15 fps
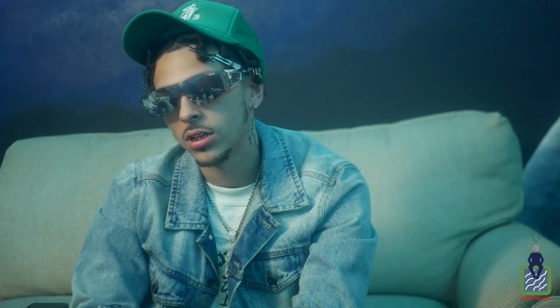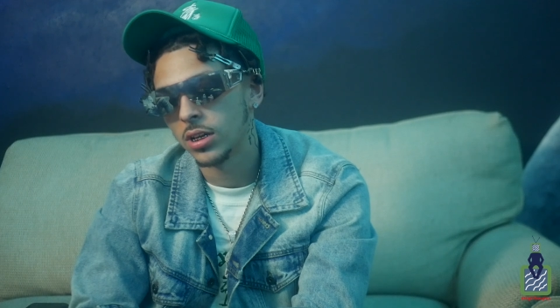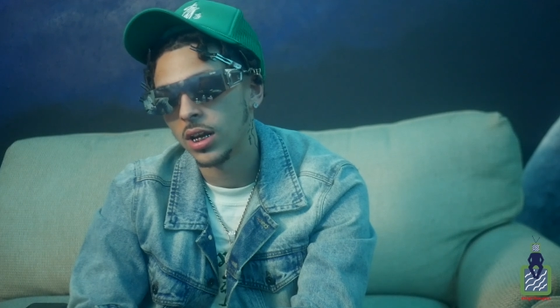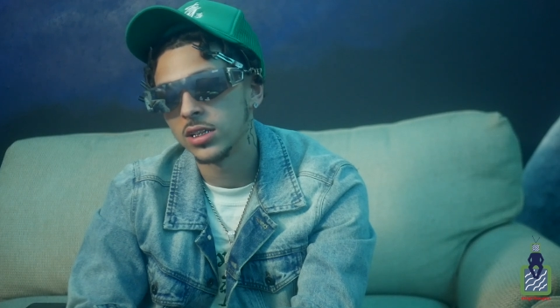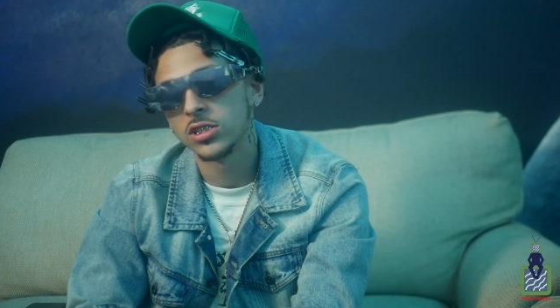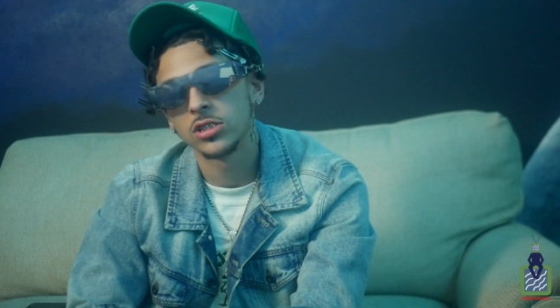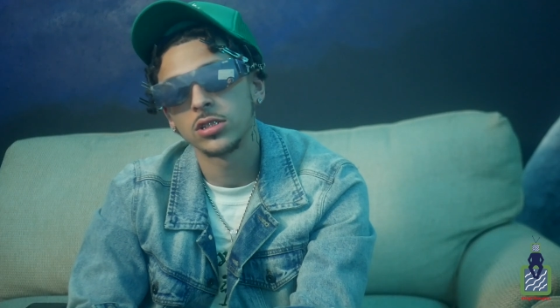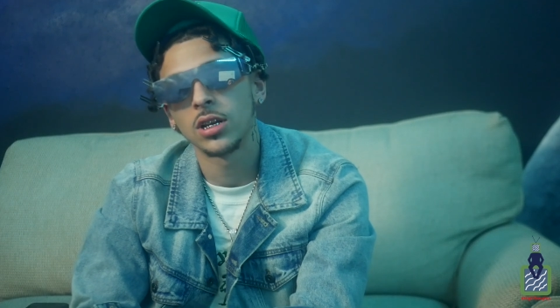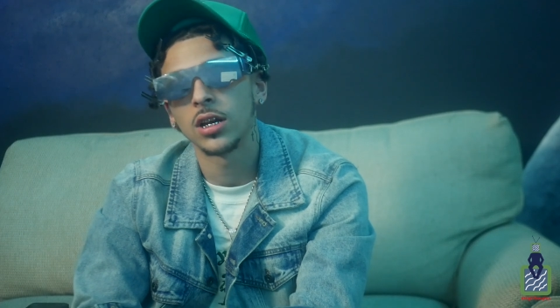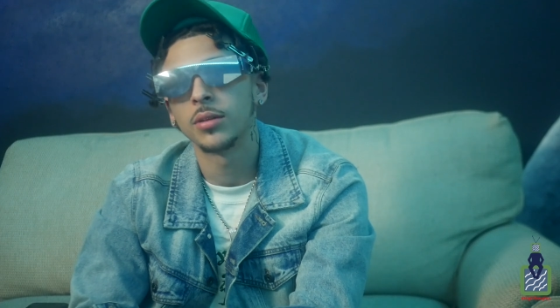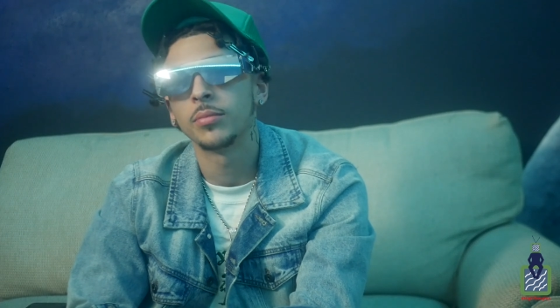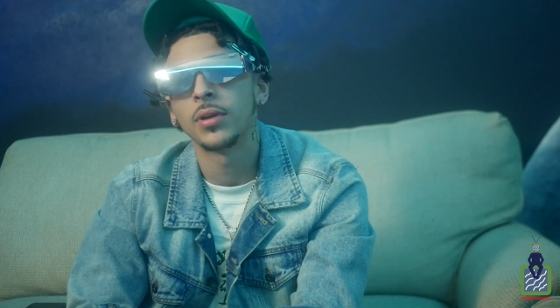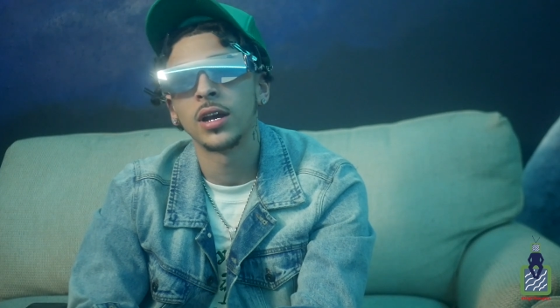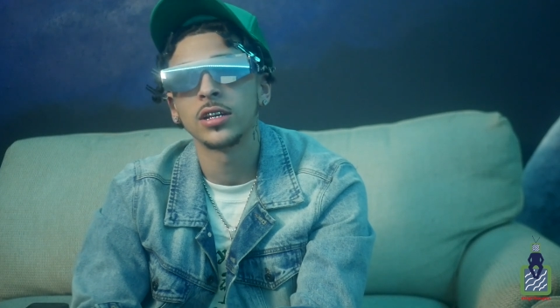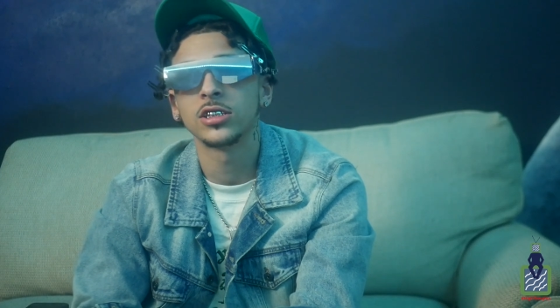I just
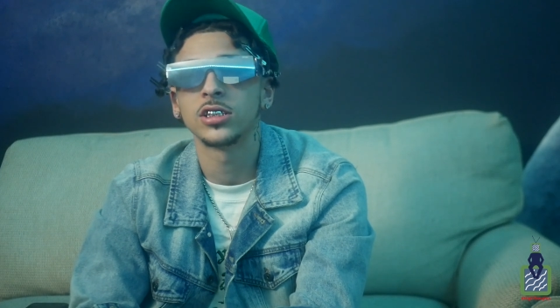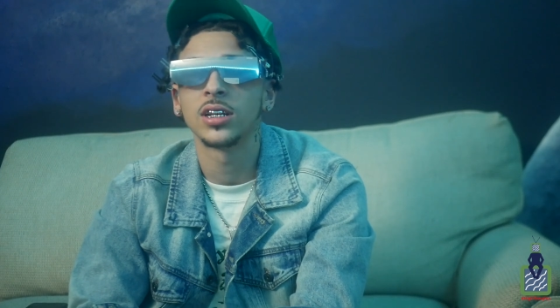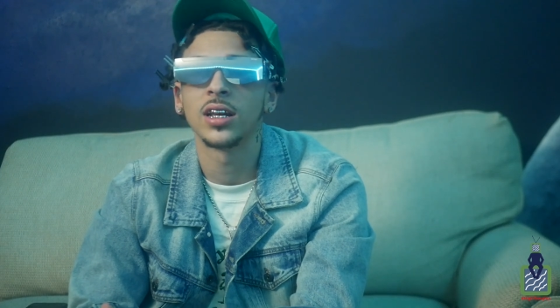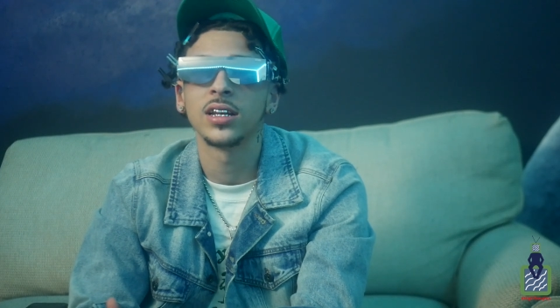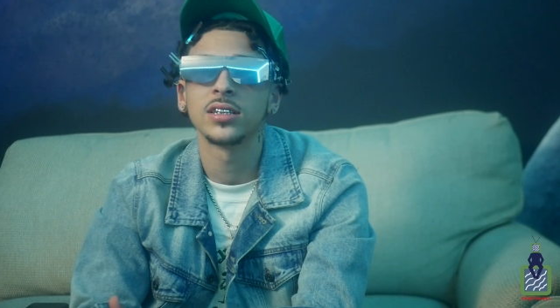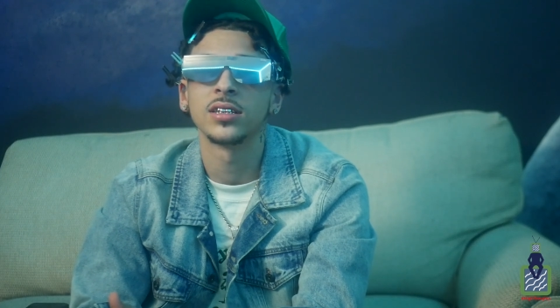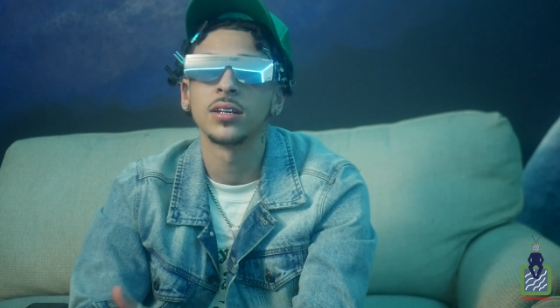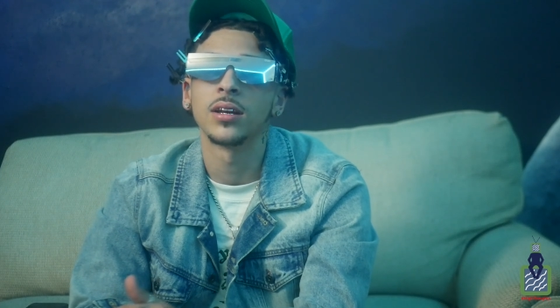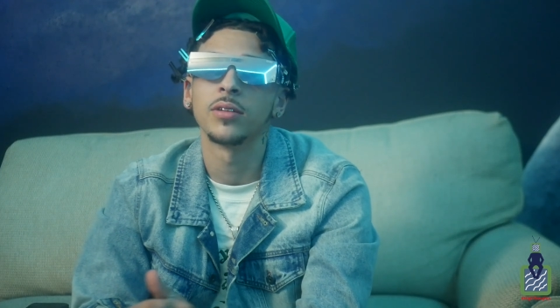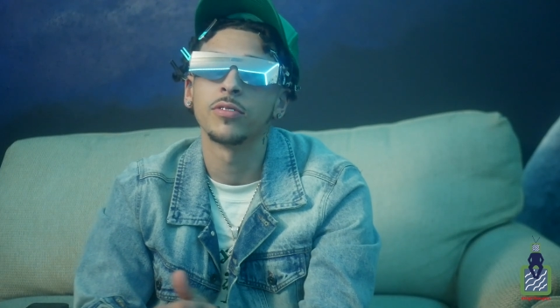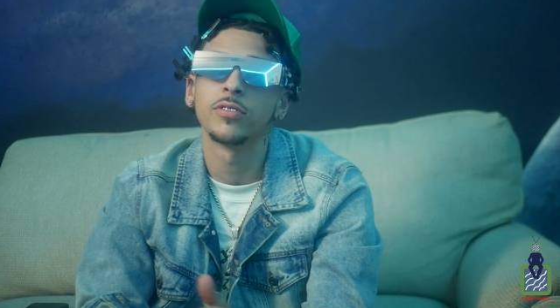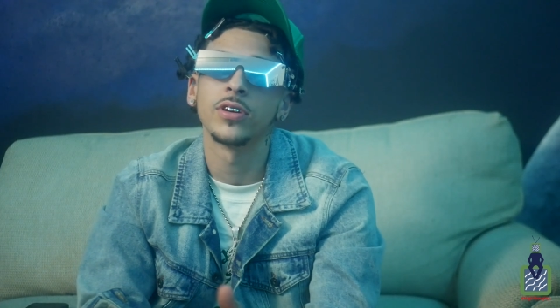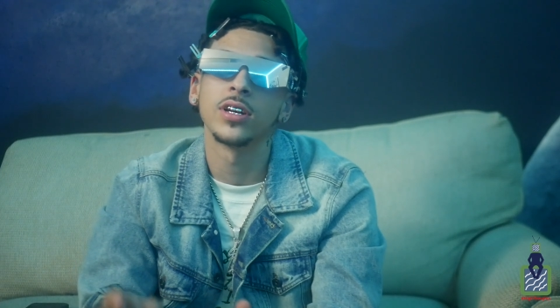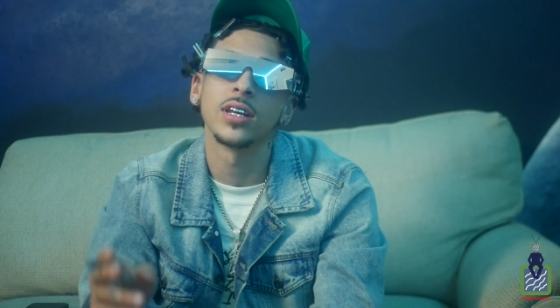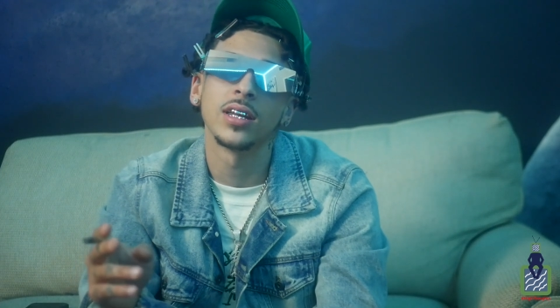started my shots and
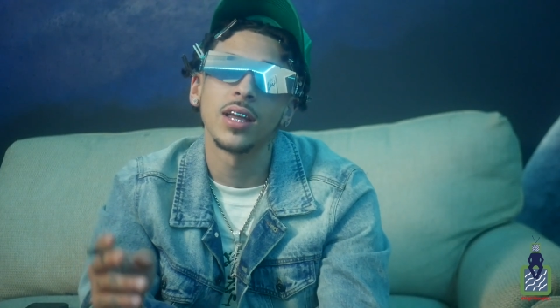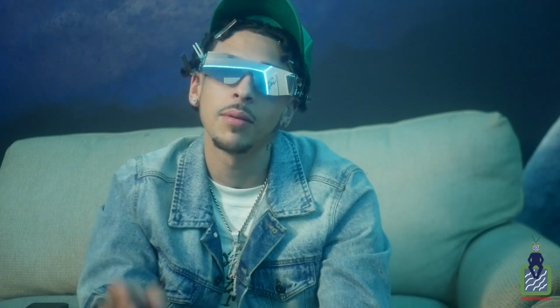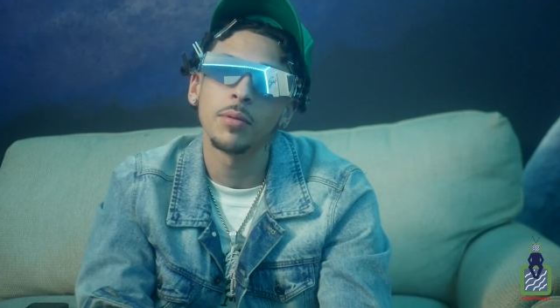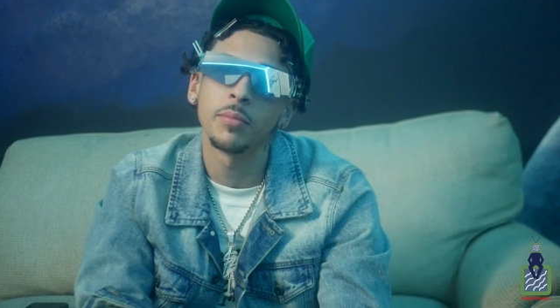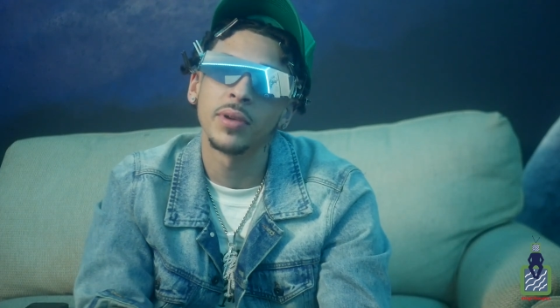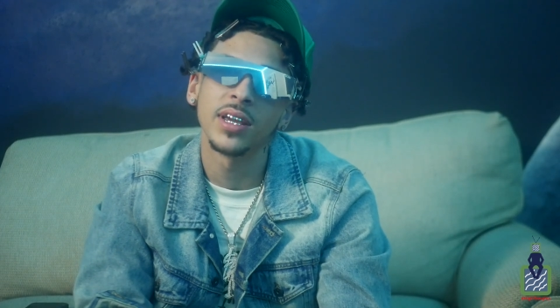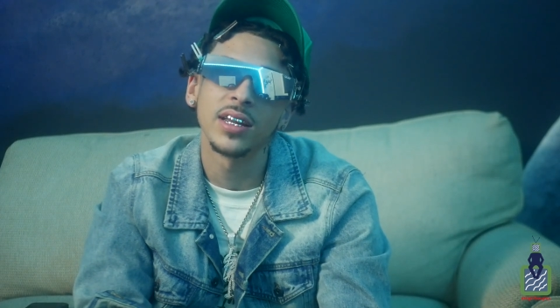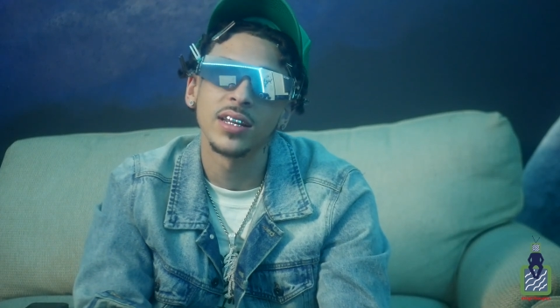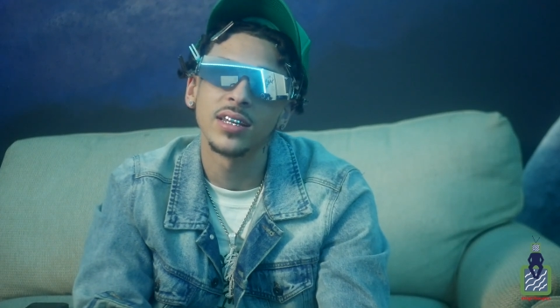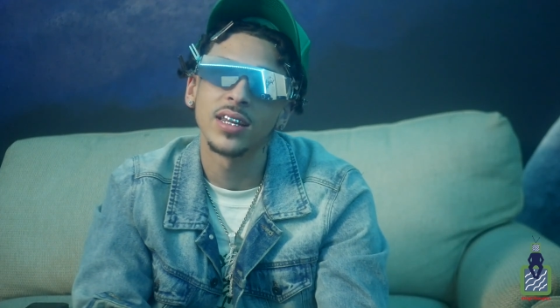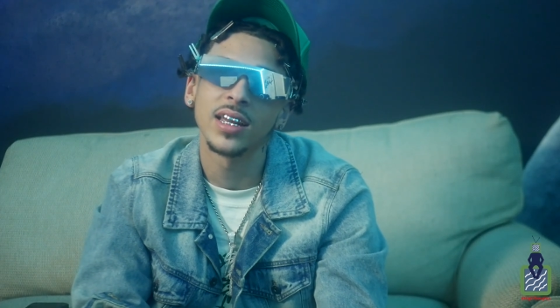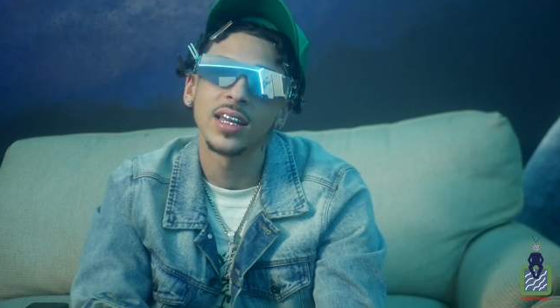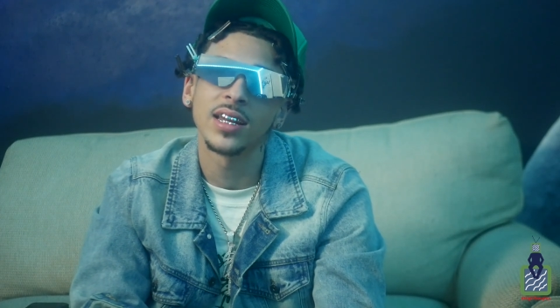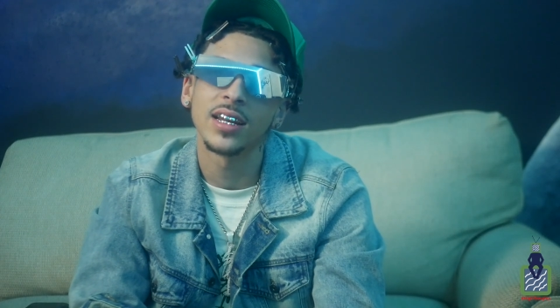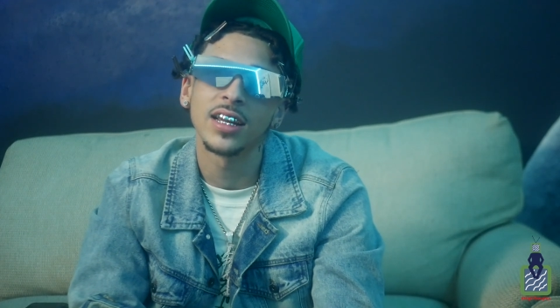fuck it, I'm gonna make it a
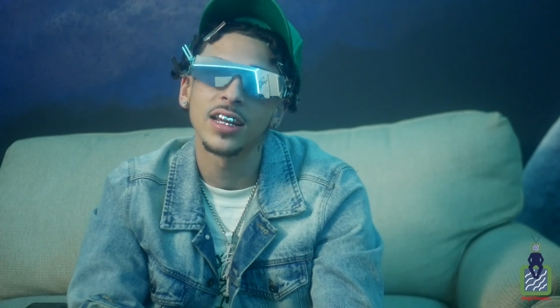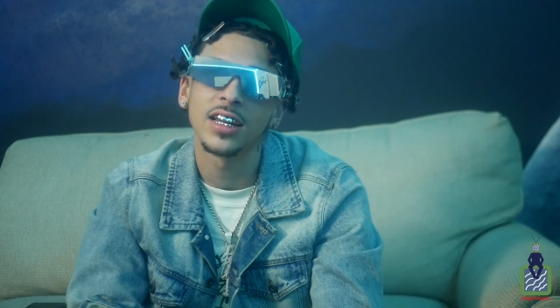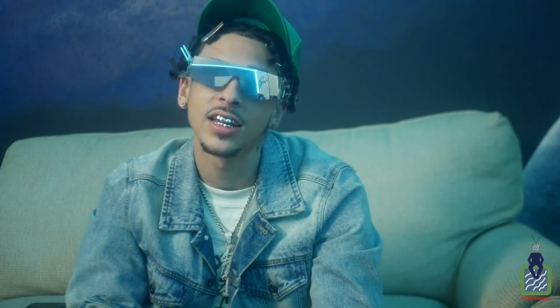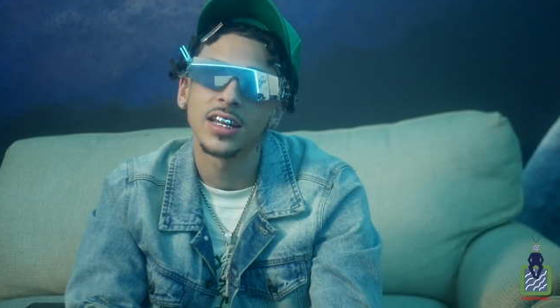thing now.